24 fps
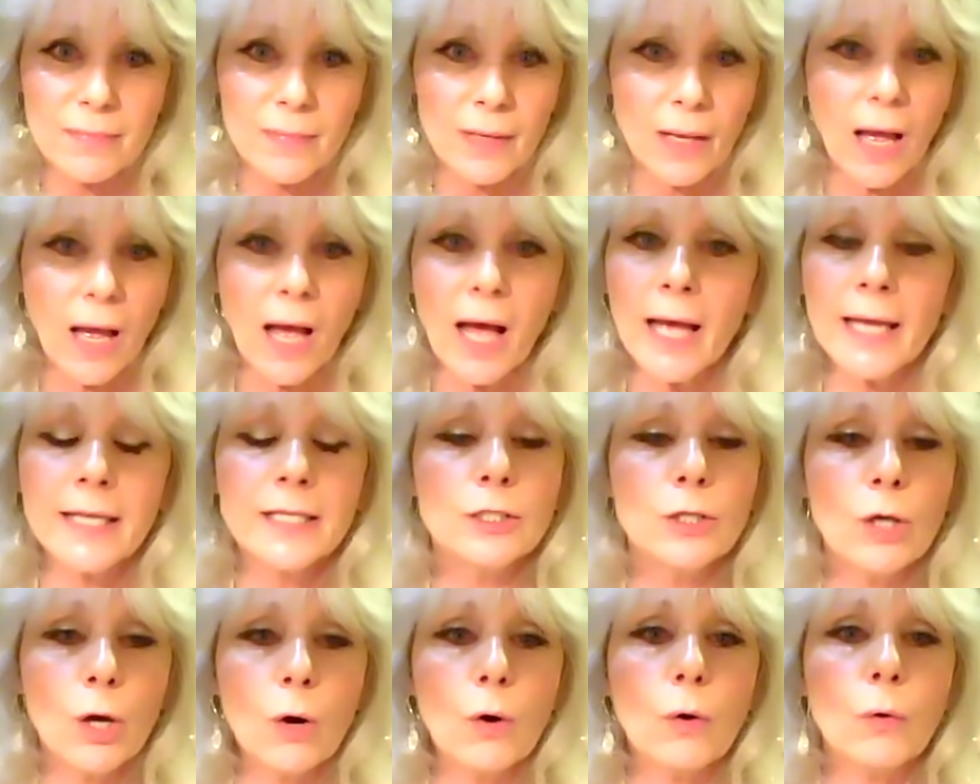I
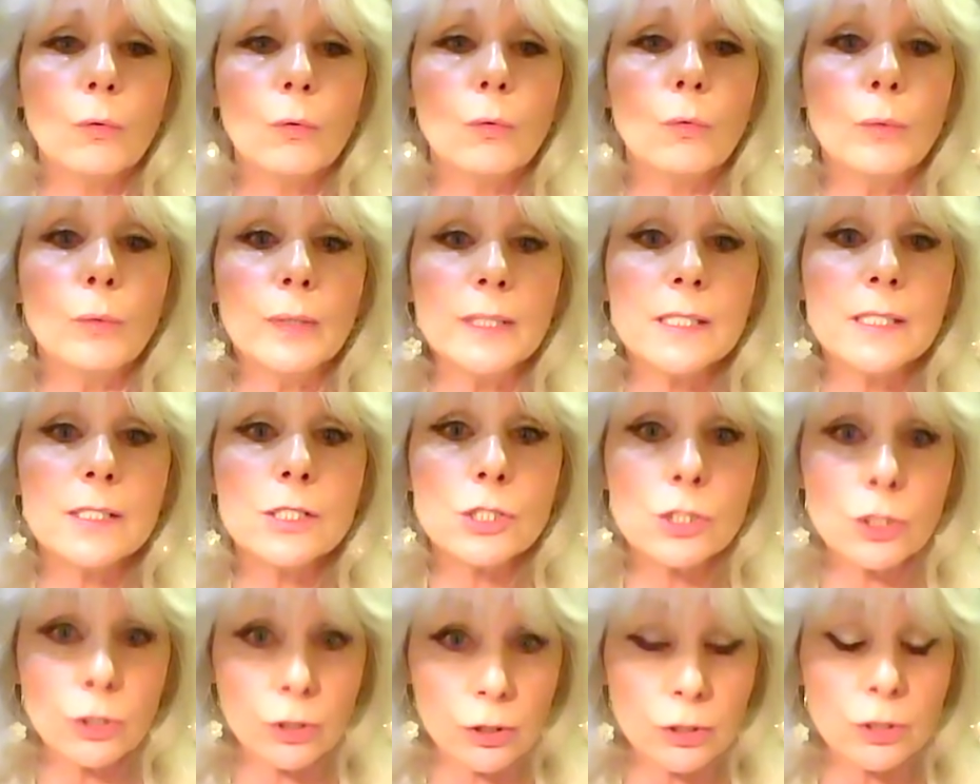know with
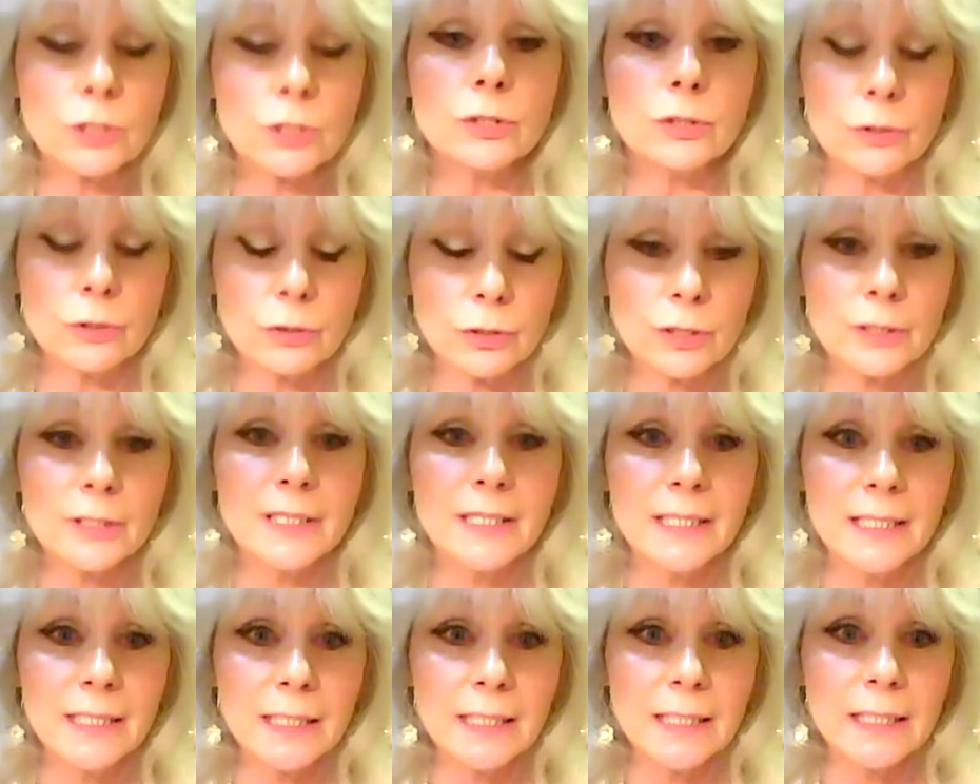certitude
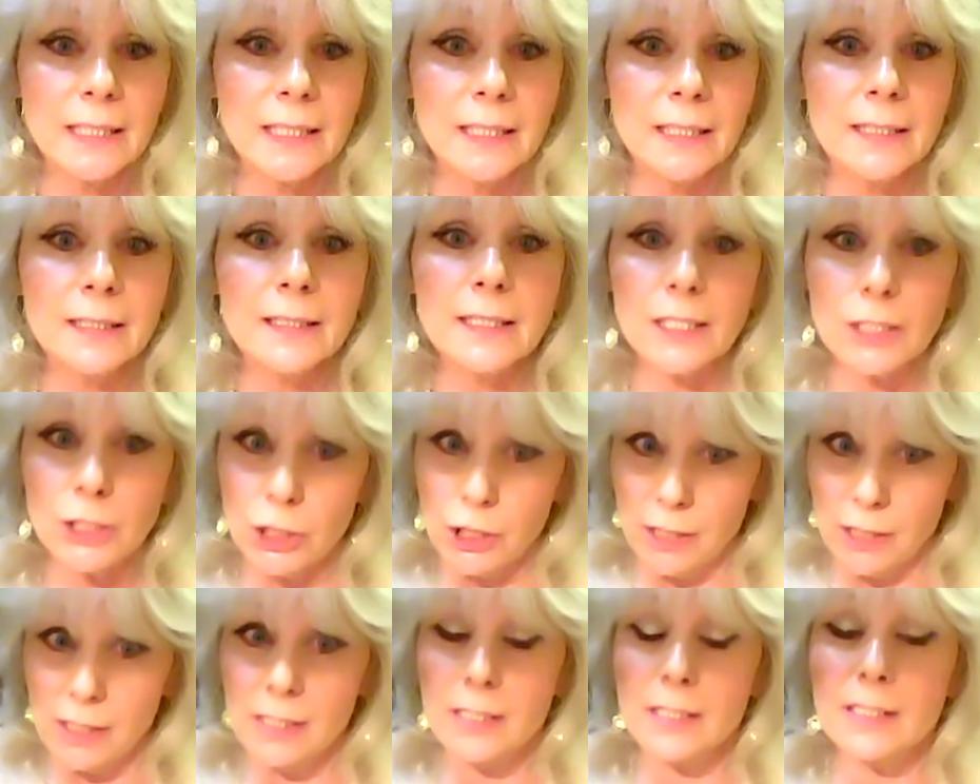that
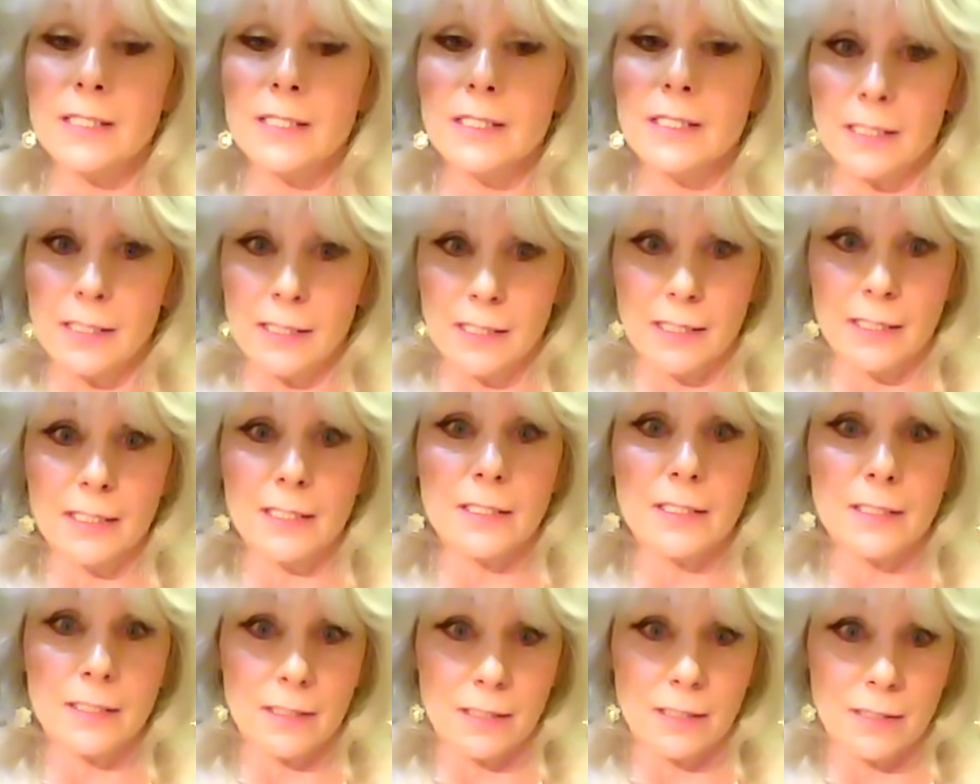Jesus
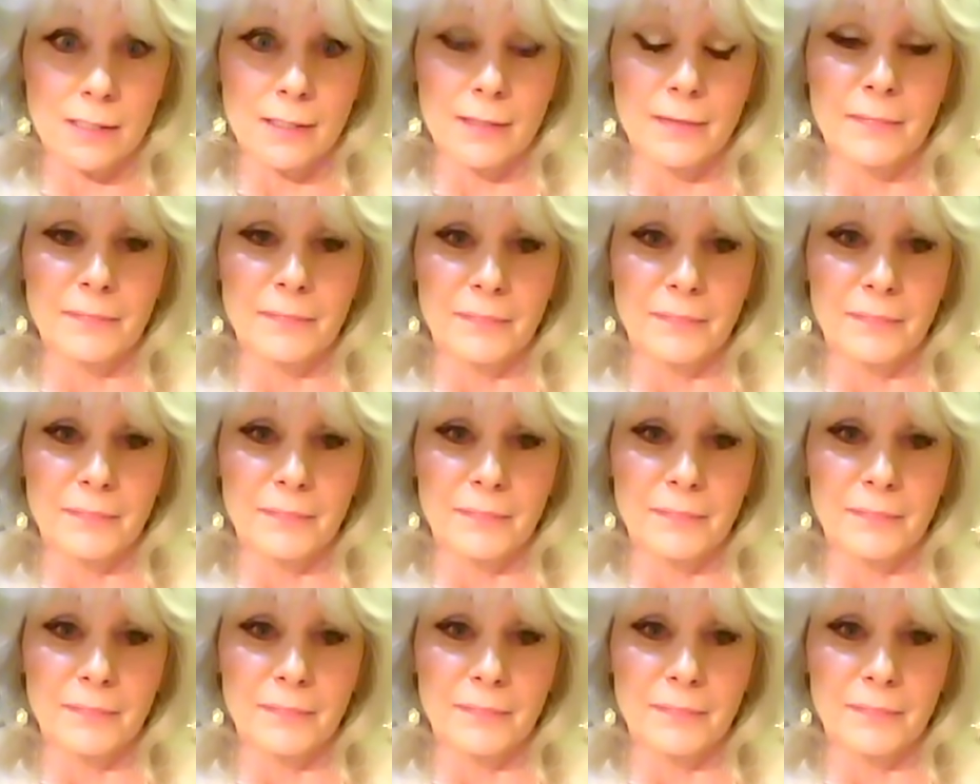exists